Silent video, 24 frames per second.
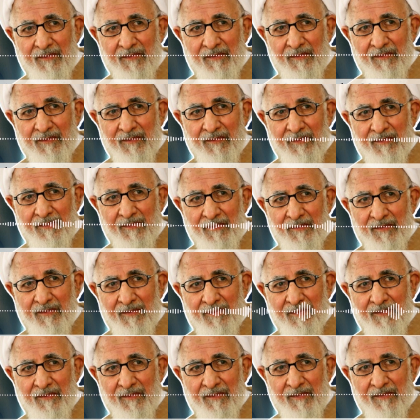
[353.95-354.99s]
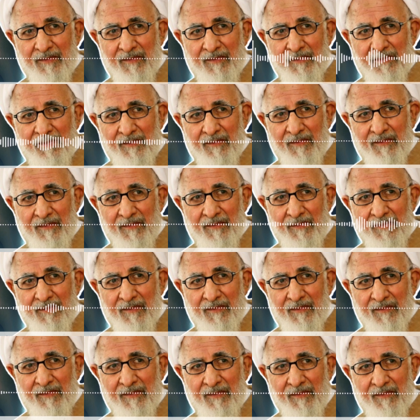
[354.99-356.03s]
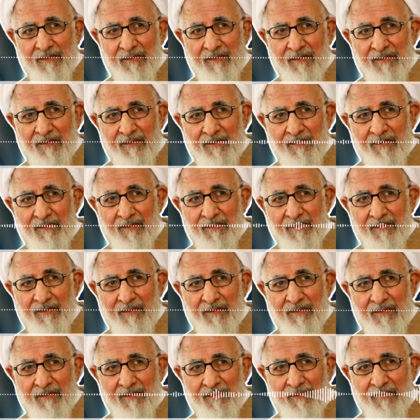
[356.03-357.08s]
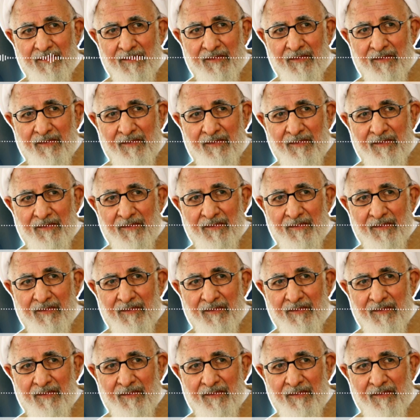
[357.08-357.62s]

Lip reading: So look at this very nice hadith from the Holy Prophet. He says,